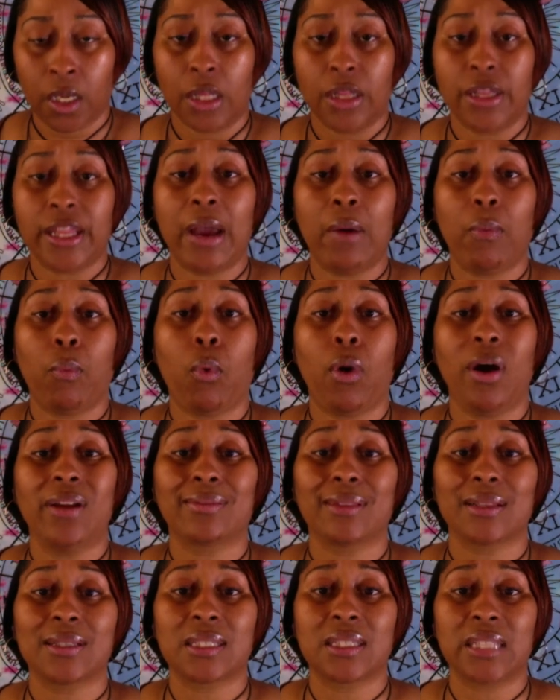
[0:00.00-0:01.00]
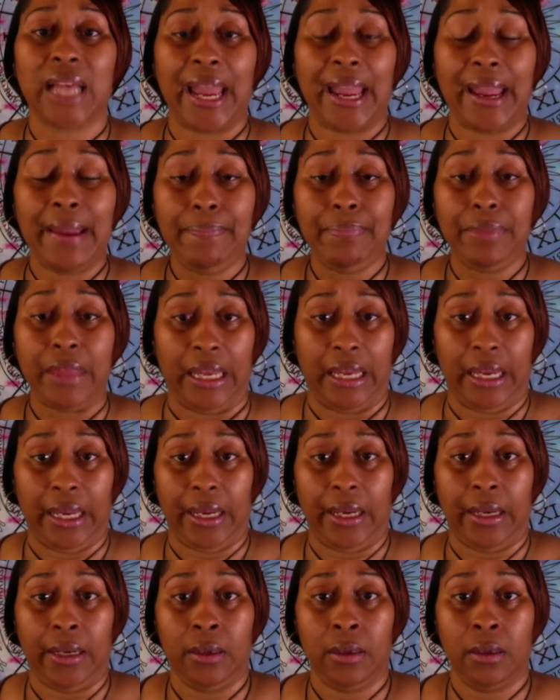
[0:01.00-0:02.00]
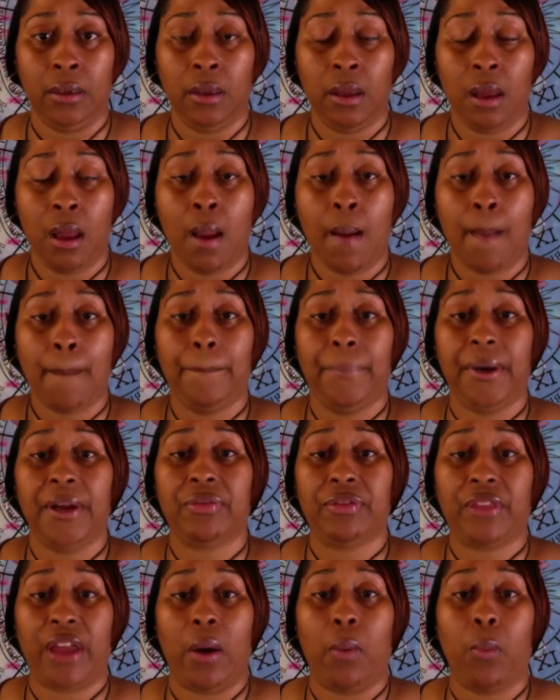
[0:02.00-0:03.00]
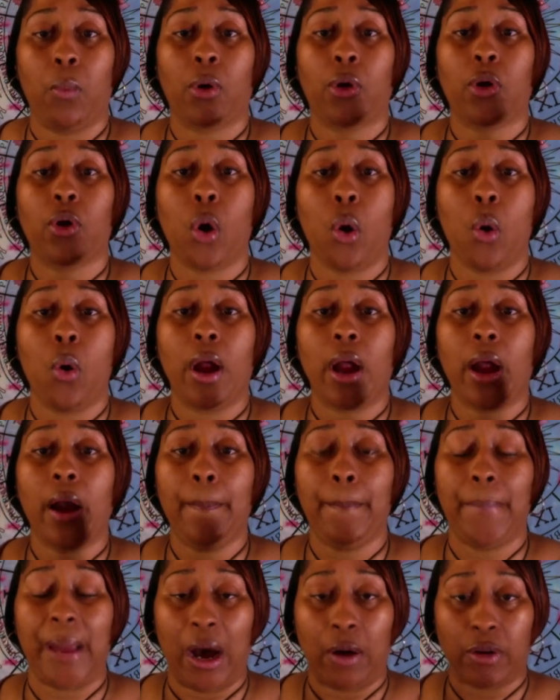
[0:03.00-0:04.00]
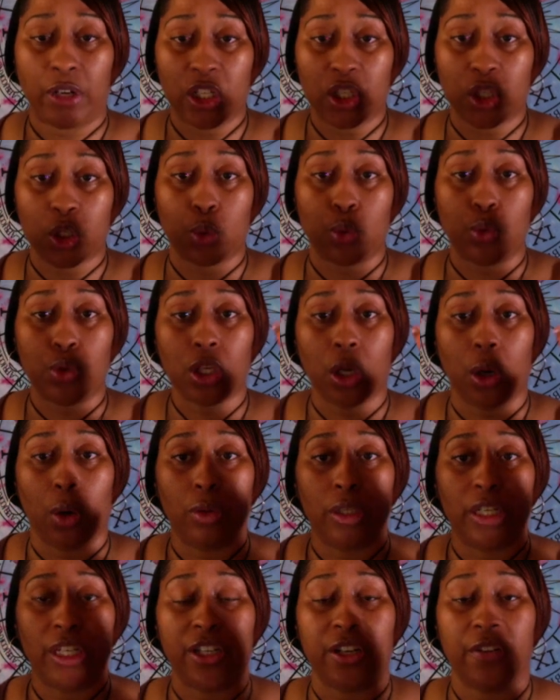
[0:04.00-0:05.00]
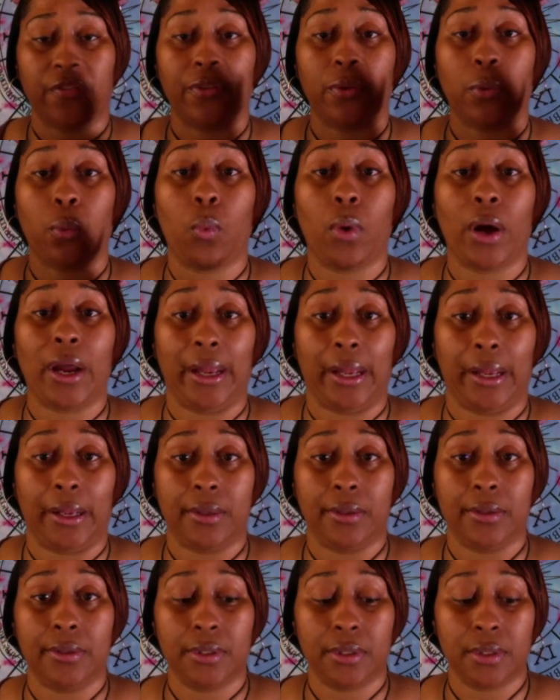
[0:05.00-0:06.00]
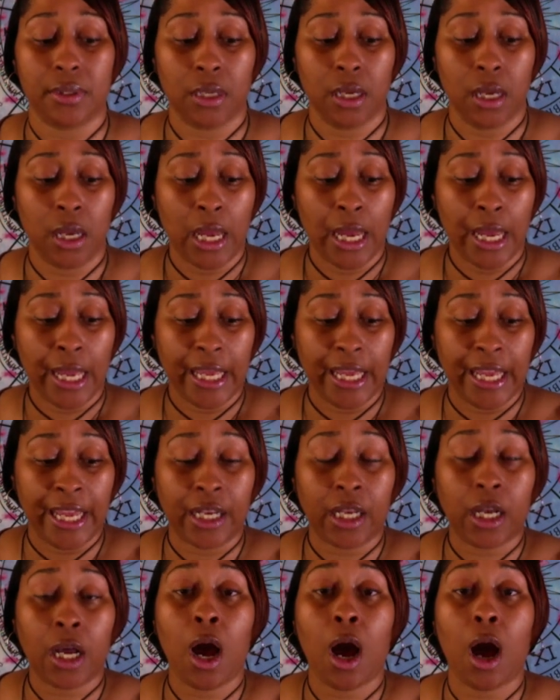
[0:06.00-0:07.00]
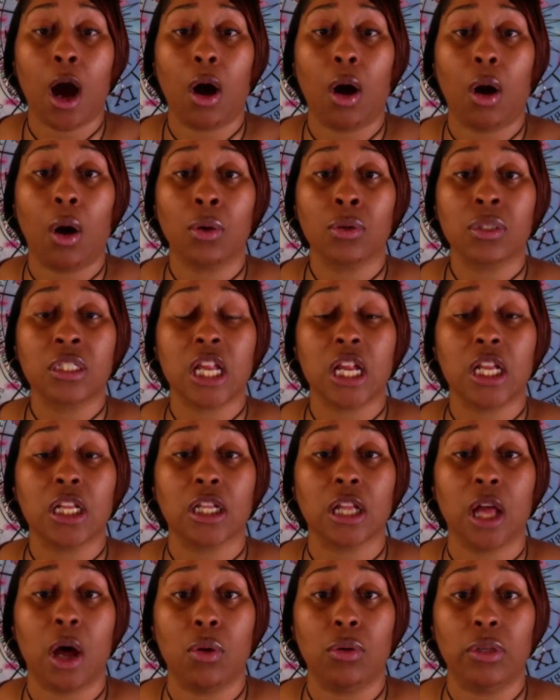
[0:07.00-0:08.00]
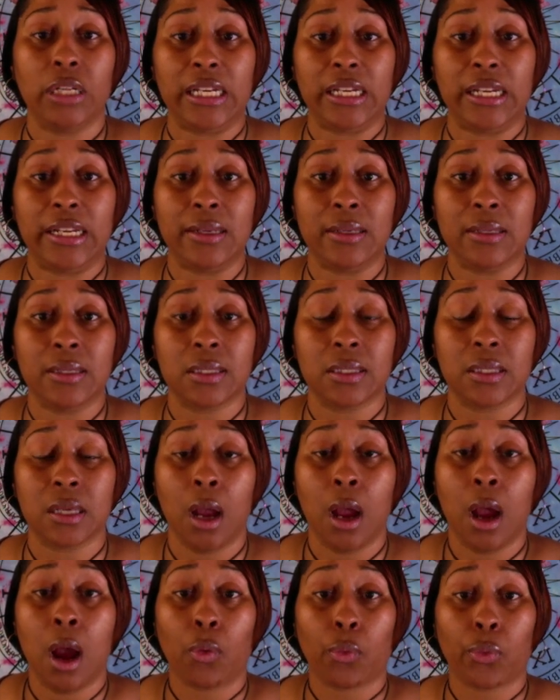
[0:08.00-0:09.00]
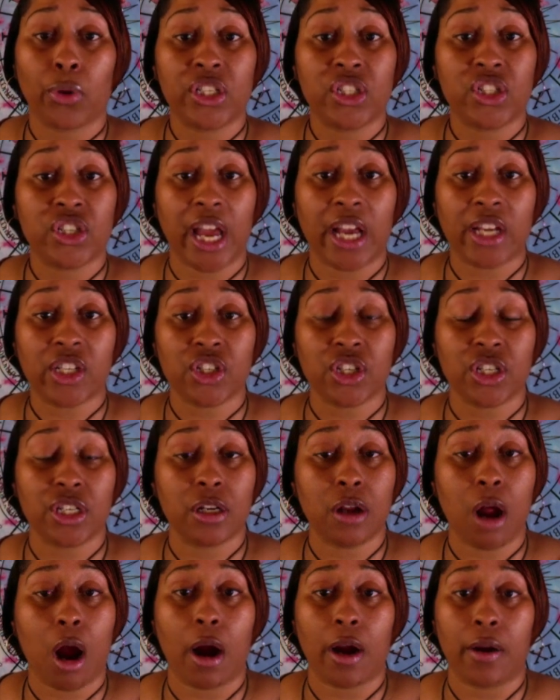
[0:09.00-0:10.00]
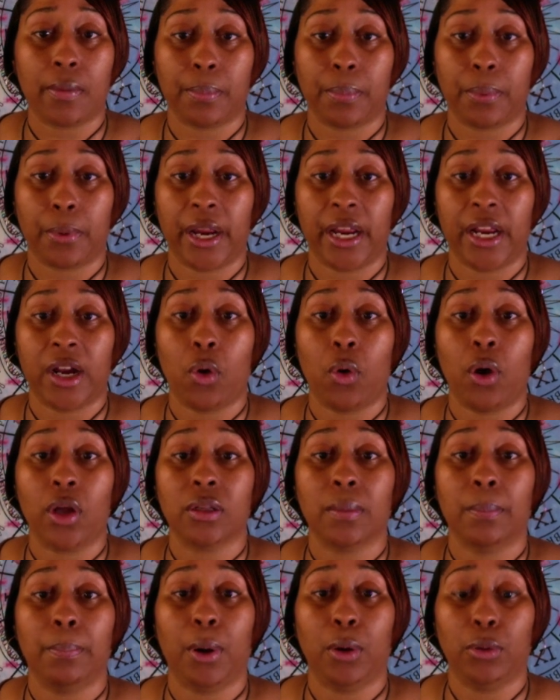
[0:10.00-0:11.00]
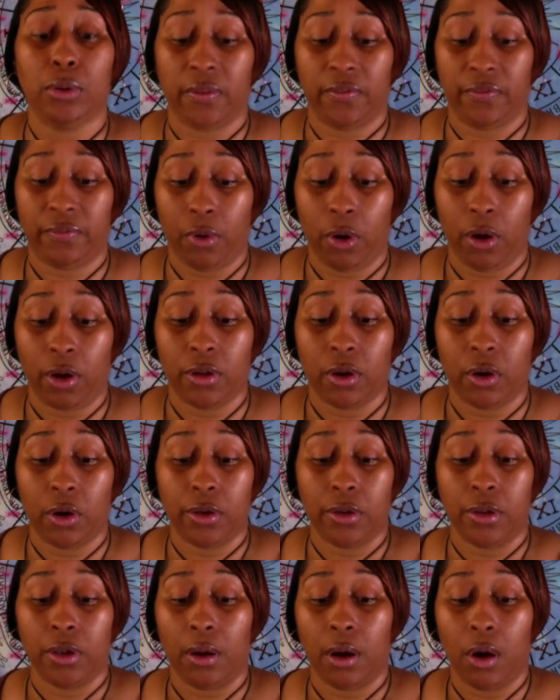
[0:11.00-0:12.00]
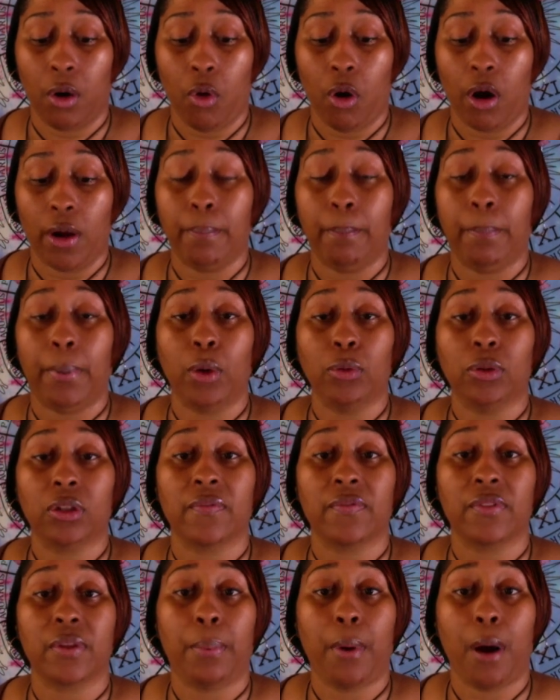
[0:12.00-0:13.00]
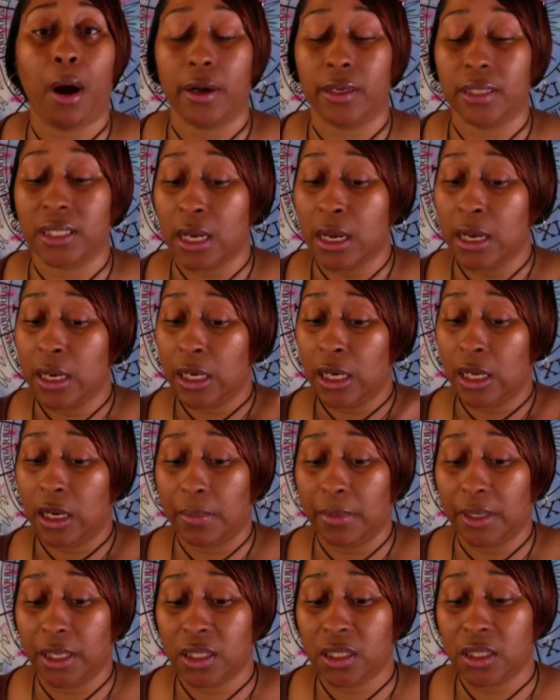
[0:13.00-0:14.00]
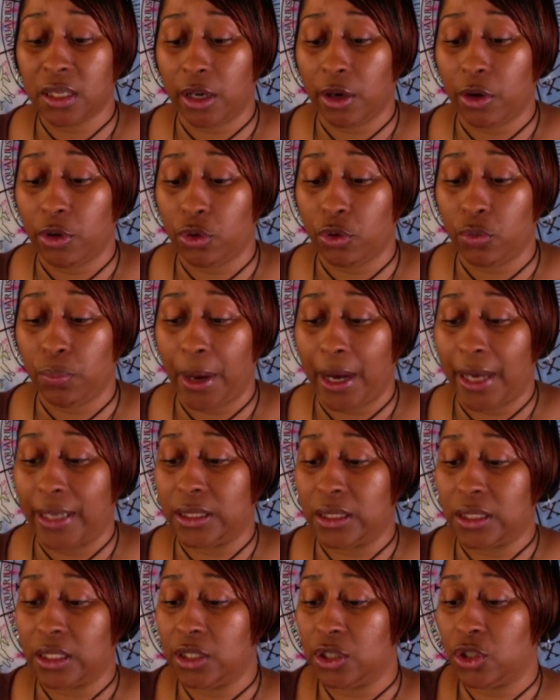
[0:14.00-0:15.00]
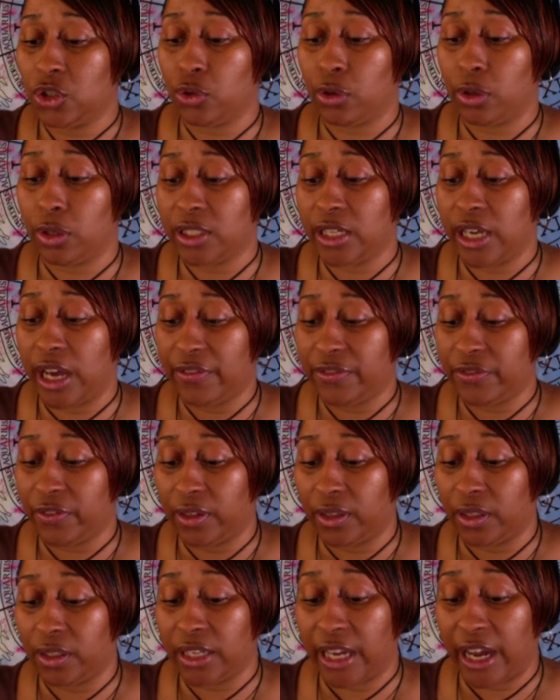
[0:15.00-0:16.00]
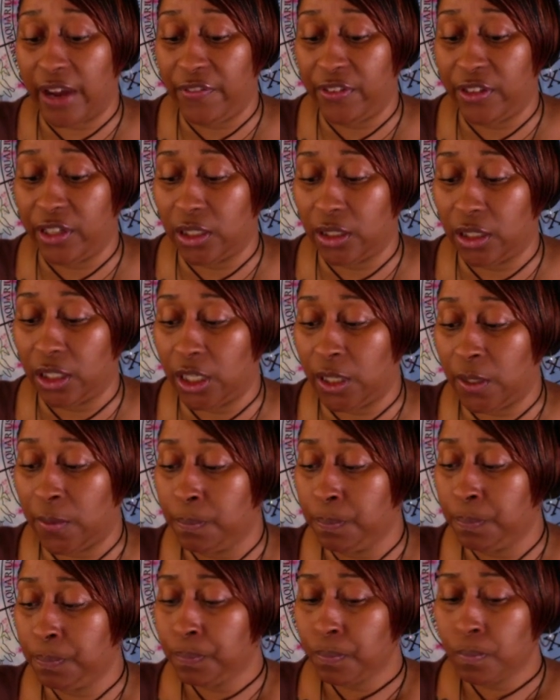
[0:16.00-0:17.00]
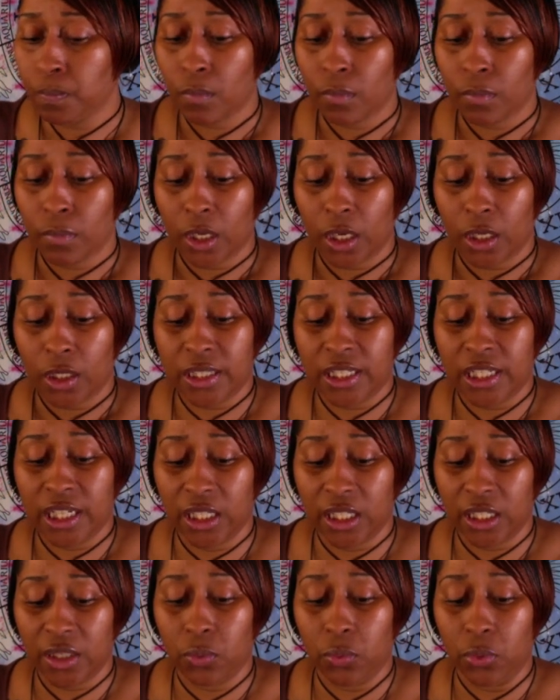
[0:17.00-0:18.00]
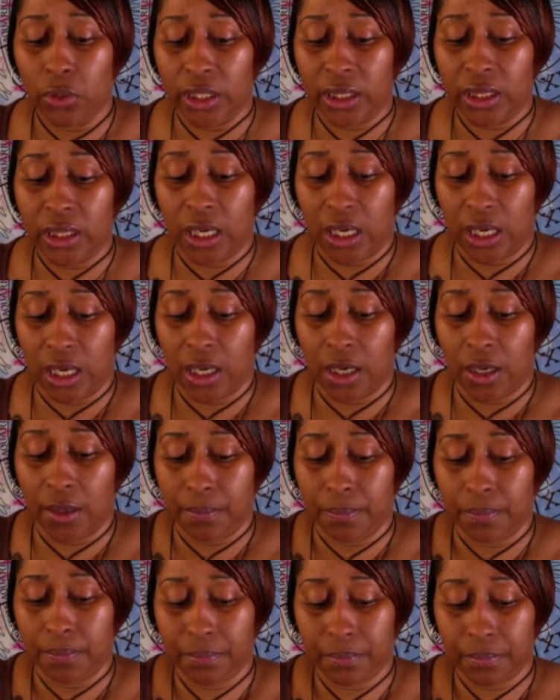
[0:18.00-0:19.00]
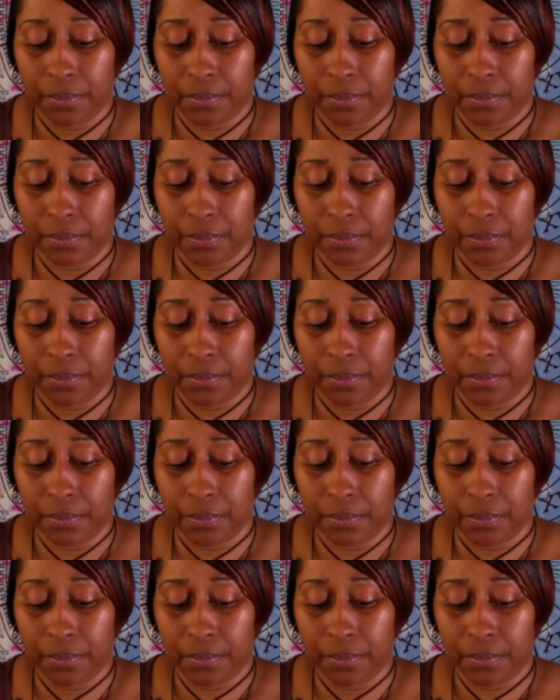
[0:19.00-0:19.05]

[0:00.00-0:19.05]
that want the same thing, but that were going about it two totally different ways. It caused loneliness, rejection, and heartbreak on the both of, on on on both of the parts. And I'm going to tell you, Pisces, you're defi- definitely dealing with um,